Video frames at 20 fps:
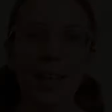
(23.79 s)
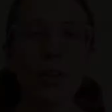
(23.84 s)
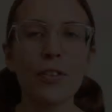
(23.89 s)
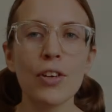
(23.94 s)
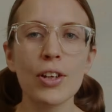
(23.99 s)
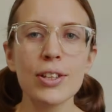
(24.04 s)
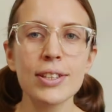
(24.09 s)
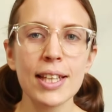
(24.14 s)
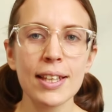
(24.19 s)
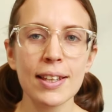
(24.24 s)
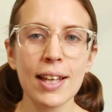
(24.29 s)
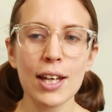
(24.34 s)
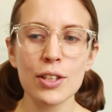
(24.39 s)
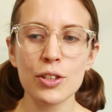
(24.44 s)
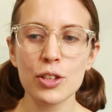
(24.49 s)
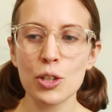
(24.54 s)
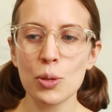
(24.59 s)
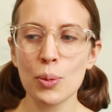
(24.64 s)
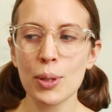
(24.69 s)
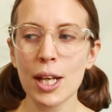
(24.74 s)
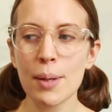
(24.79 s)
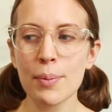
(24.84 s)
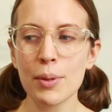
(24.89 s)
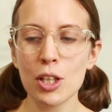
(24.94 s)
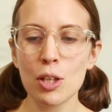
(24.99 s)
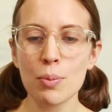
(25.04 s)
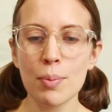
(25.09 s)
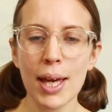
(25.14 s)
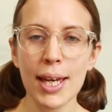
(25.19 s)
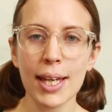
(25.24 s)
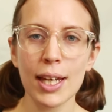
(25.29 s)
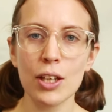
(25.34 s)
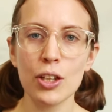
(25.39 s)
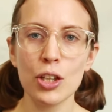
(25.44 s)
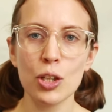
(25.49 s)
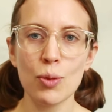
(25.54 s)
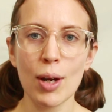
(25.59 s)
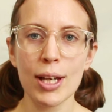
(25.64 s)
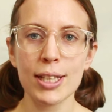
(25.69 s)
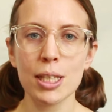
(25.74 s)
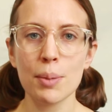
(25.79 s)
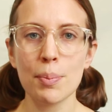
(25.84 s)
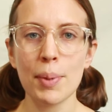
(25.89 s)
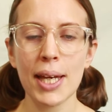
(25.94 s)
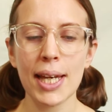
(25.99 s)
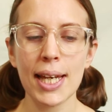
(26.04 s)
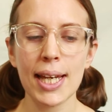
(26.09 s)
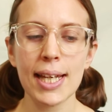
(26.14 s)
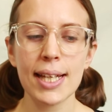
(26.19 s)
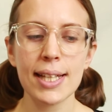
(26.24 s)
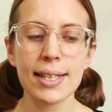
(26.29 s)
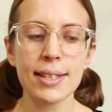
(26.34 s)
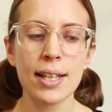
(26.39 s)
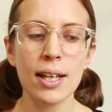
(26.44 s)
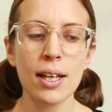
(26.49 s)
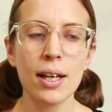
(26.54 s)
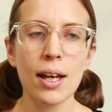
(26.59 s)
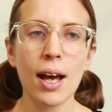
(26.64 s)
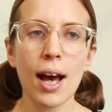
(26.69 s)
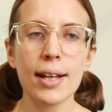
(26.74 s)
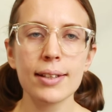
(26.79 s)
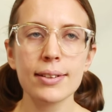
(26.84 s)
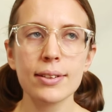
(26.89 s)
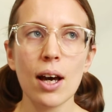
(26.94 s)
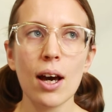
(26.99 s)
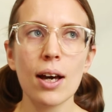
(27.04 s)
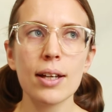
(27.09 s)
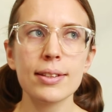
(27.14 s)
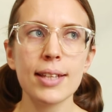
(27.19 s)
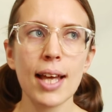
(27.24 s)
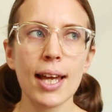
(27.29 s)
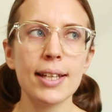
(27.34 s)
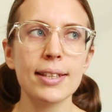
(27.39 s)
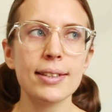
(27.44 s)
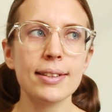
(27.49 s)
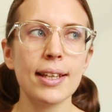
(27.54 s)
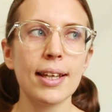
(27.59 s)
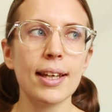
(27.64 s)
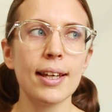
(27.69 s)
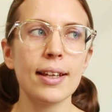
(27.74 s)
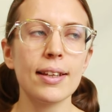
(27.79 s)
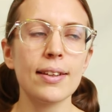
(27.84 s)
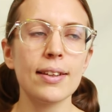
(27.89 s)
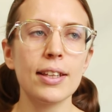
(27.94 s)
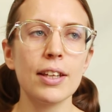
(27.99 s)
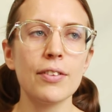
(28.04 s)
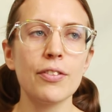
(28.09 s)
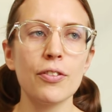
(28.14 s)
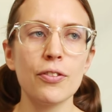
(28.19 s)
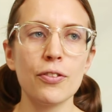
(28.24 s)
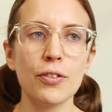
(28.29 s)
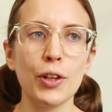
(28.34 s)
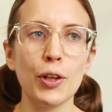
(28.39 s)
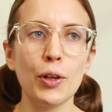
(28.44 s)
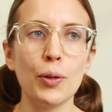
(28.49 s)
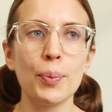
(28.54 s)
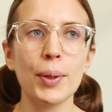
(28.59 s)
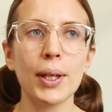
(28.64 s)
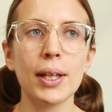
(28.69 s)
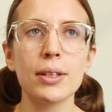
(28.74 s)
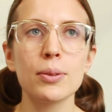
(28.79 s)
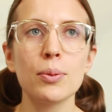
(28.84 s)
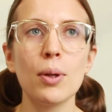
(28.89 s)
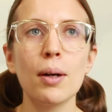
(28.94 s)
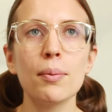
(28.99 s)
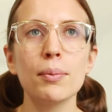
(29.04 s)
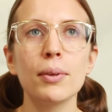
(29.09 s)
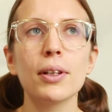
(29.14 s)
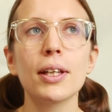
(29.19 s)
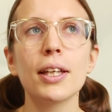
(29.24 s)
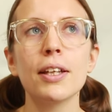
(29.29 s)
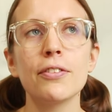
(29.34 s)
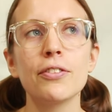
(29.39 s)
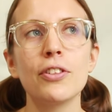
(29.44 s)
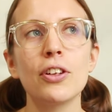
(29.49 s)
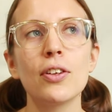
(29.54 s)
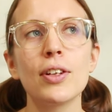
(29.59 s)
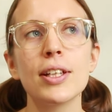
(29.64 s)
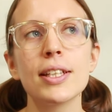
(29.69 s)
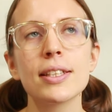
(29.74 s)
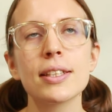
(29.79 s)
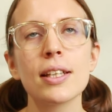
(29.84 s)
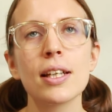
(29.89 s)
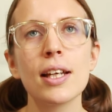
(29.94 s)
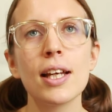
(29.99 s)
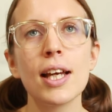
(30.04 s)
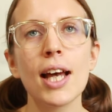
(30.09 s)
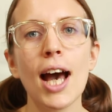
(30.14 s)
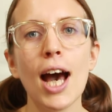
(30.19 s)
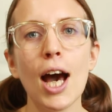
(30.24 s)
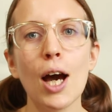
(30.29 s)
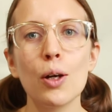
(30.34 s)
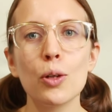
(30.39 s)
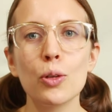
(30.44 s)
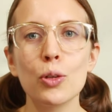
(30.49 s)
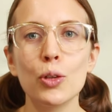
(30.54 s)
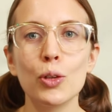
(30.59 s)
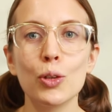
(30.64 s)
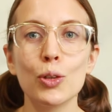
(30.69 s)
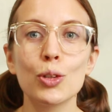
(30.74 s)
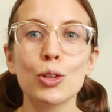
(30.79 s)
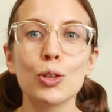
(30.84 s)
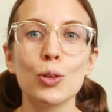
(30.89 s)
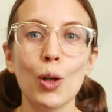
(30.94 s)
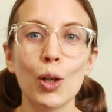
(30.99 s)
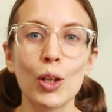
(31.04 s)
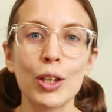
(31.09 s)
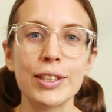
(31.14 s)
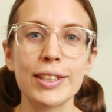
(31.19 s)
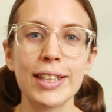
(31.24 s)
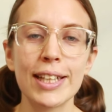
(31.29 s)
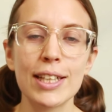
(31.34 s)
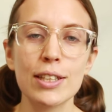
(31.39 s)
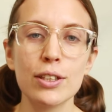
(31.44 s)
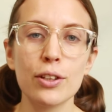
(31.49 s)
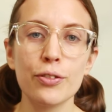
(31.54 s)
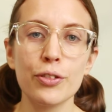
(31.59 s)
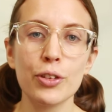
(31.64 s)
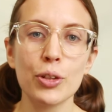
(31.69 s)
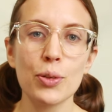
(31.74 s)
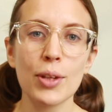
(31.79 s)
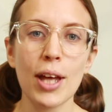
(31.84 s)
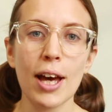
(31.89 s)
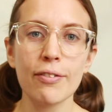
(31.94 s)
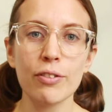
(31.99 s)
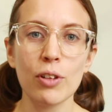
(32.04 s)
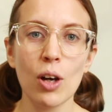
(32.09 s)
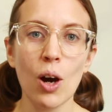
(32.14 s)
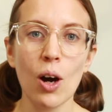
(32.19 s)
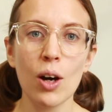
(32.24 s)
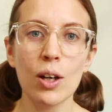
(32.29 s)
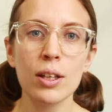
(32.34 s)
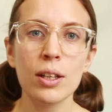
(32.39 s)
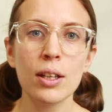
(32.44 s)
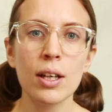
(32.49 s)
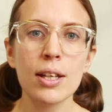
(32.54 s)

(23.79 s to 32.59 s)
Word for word: The first thing that I do when I'm going to make a new recipe is I start tasting the different fruit, because what I'm looking for is how good quality is the fruit that I've got.